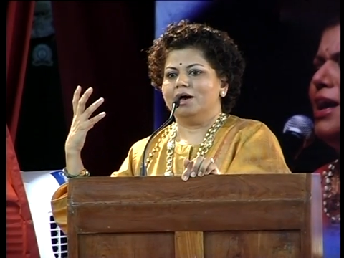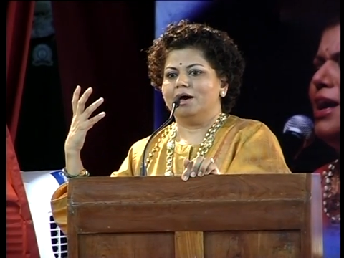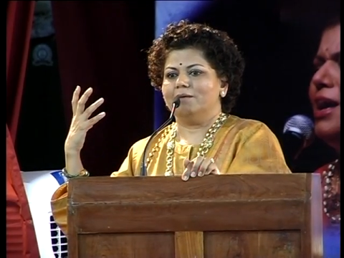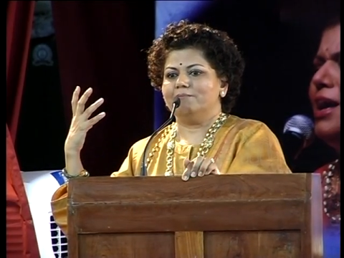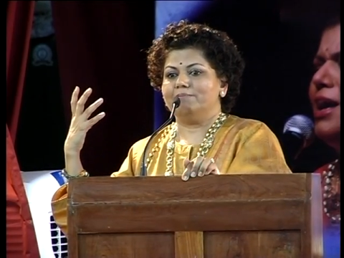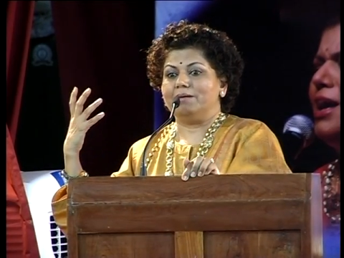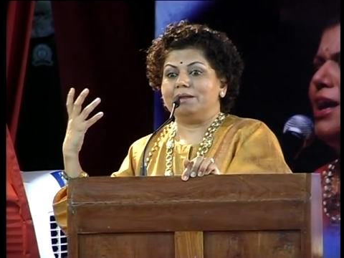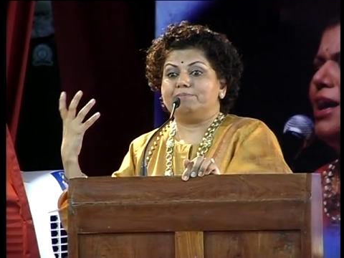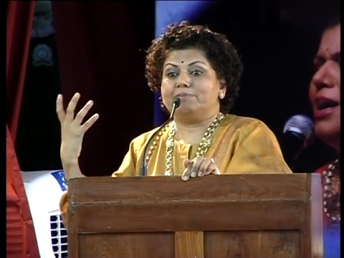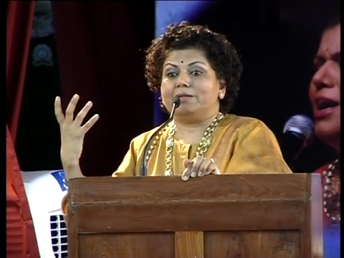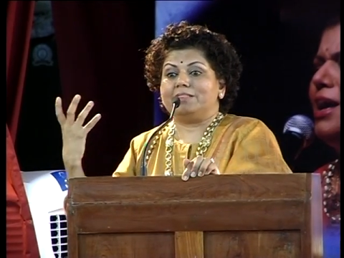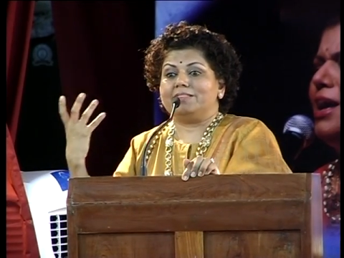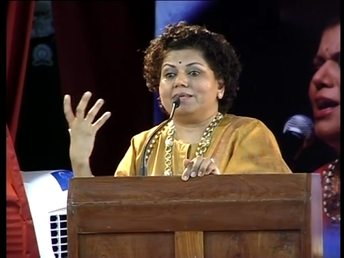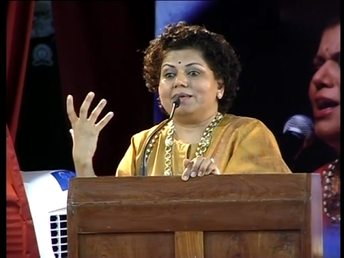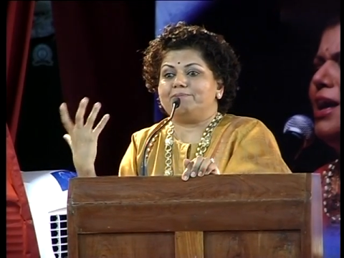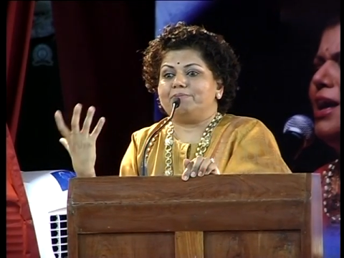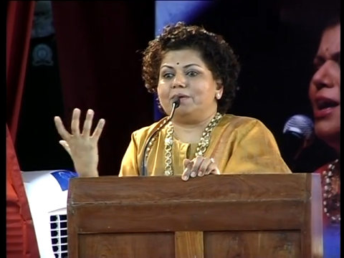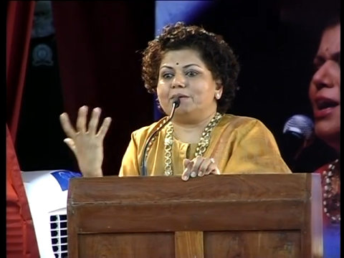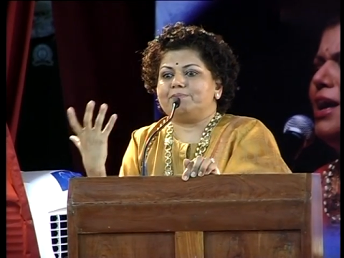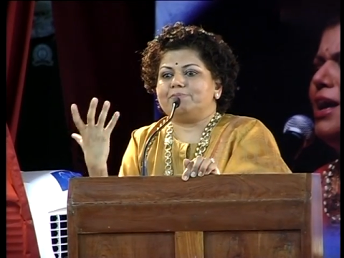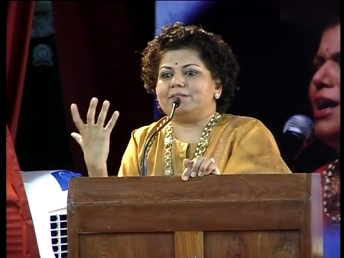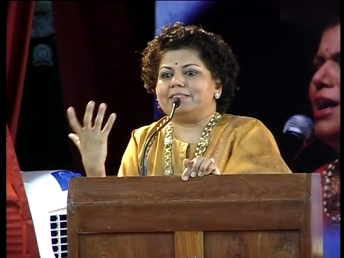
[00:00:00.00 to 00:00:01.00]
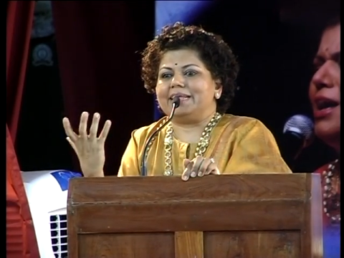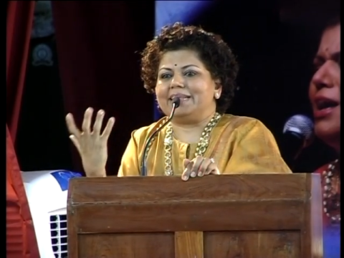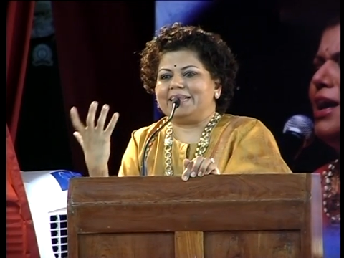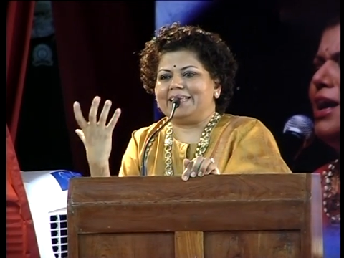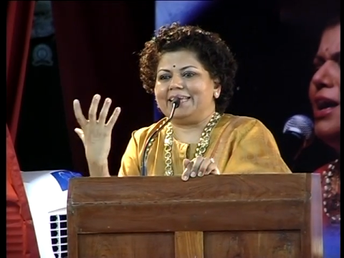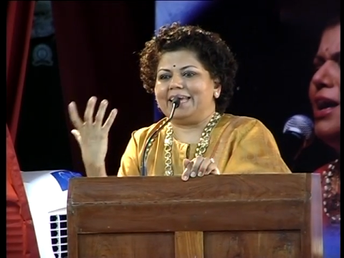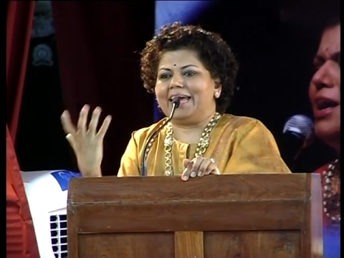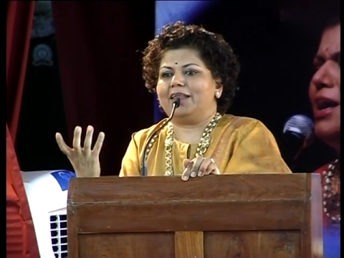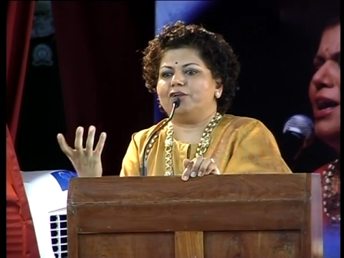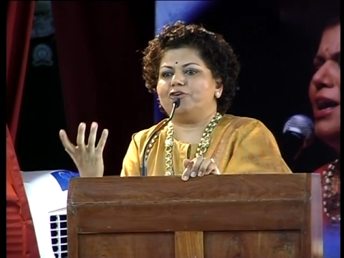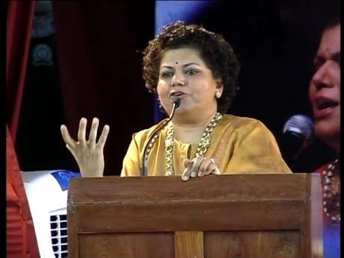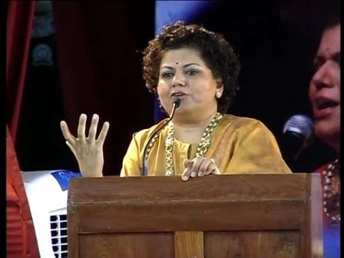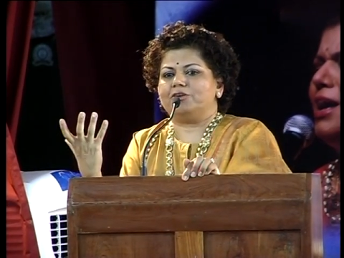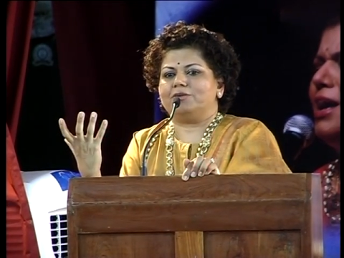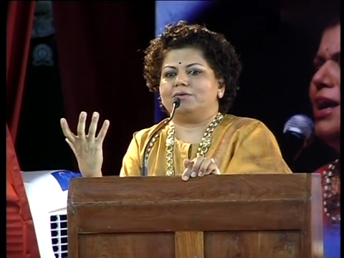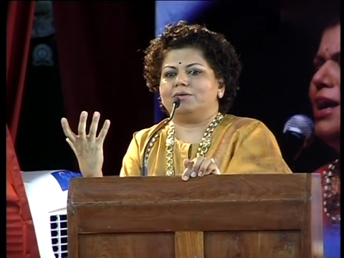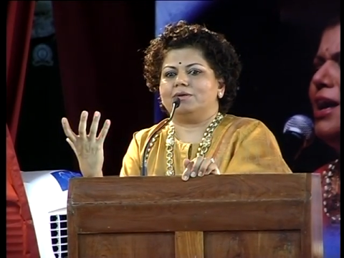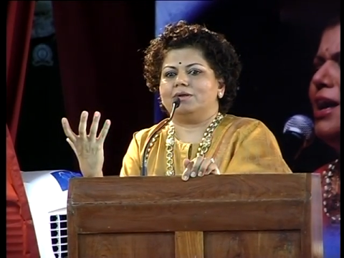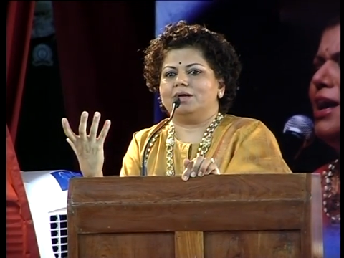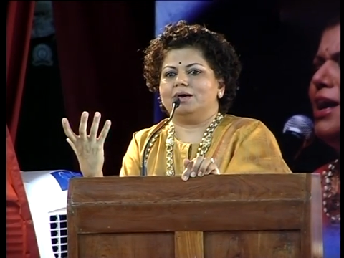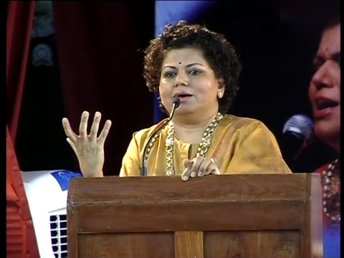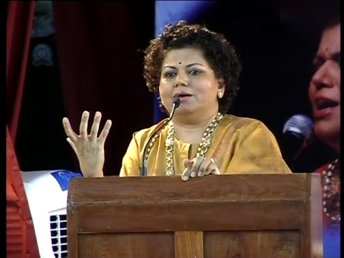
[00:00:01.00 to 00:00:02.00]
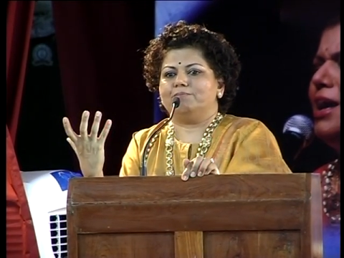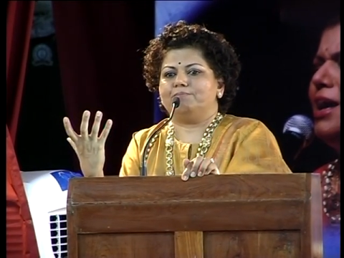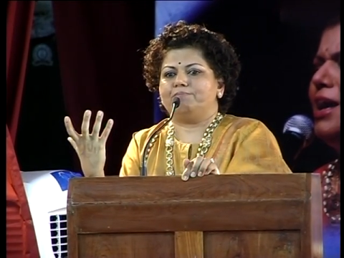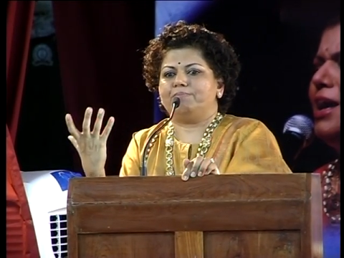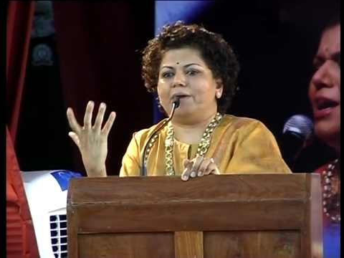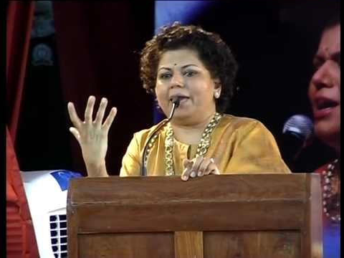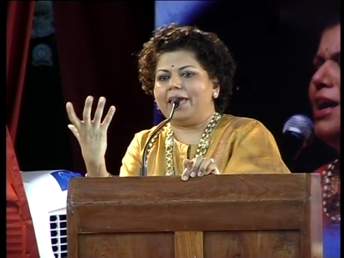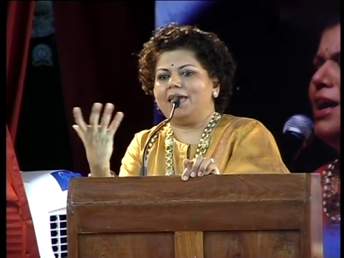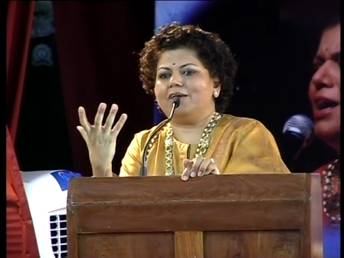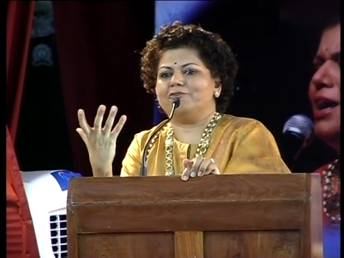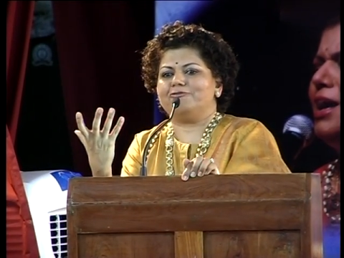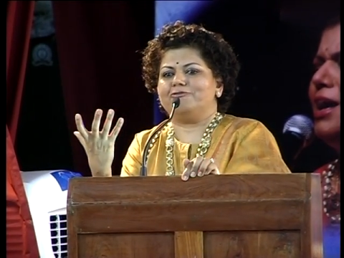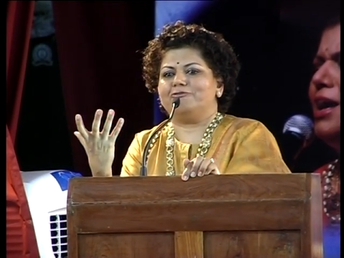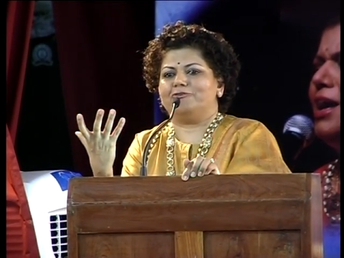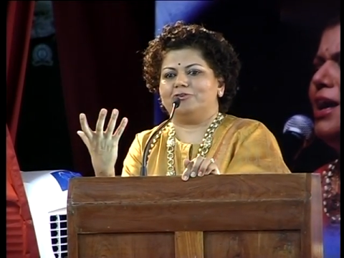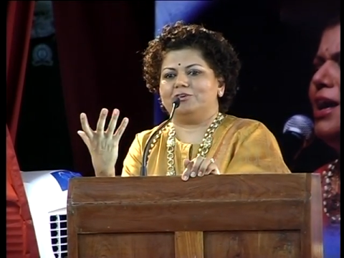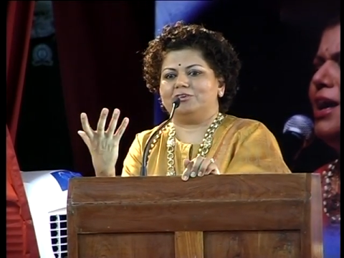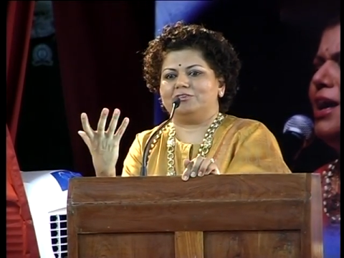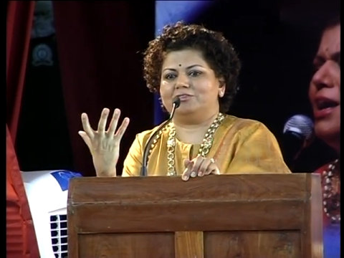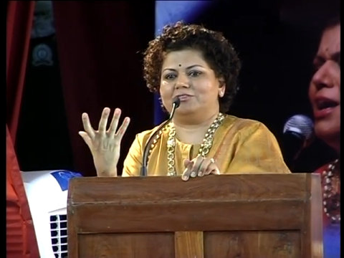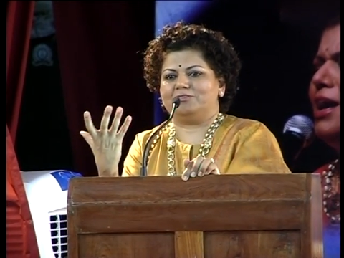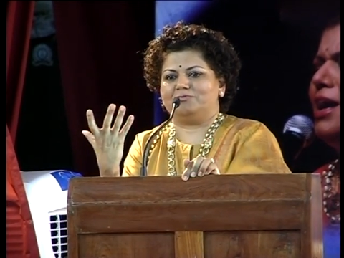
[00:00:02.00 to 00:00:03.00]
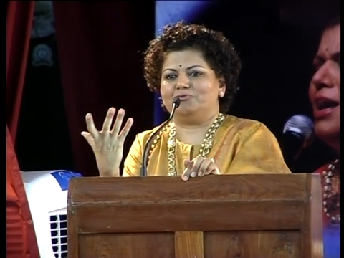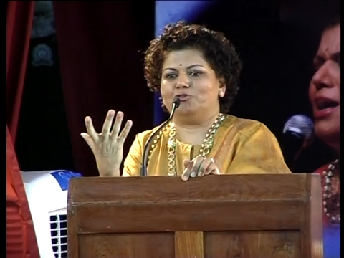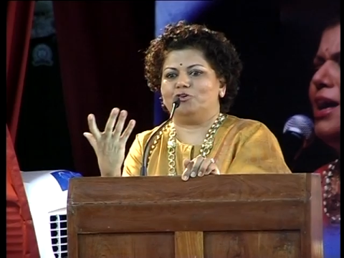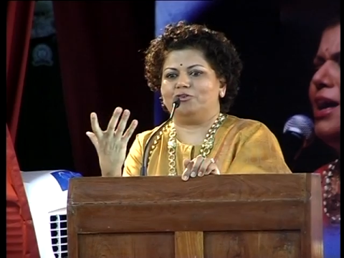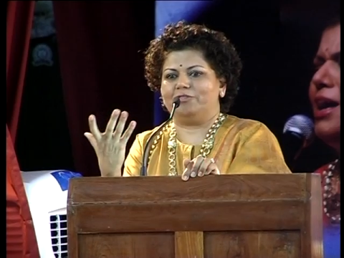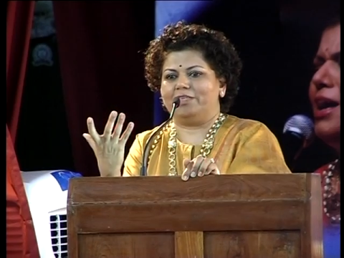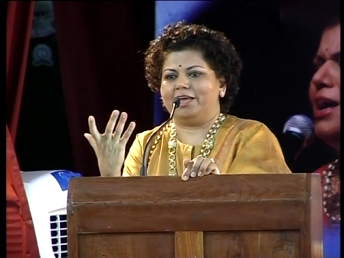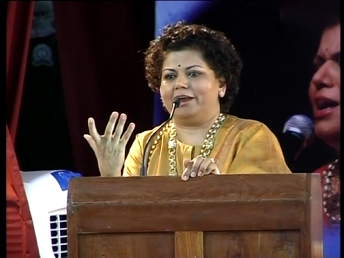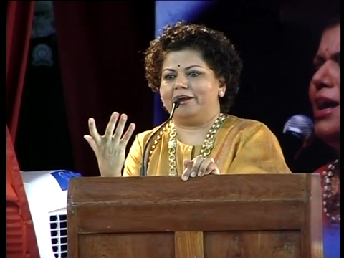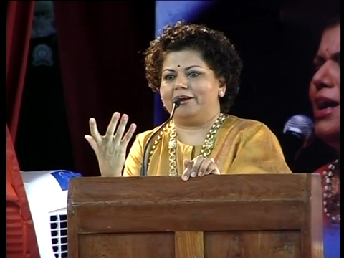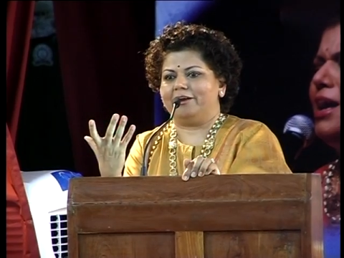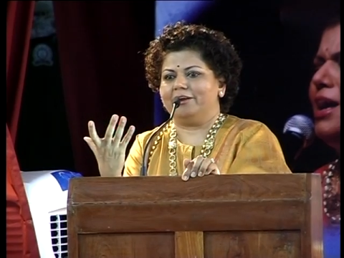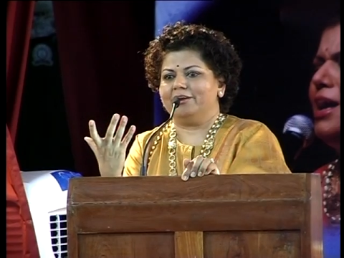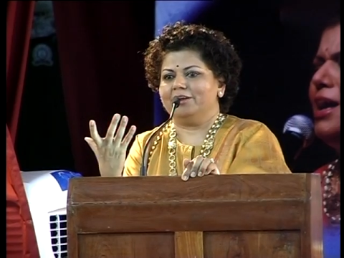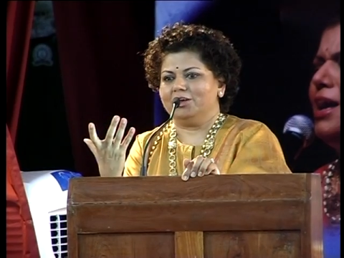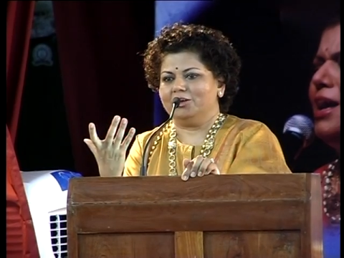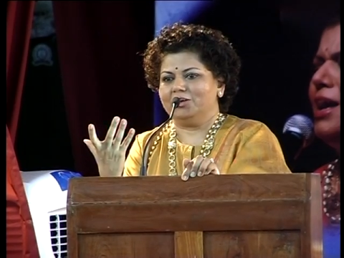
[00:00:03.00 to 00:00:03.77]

but the people that cannot pay for their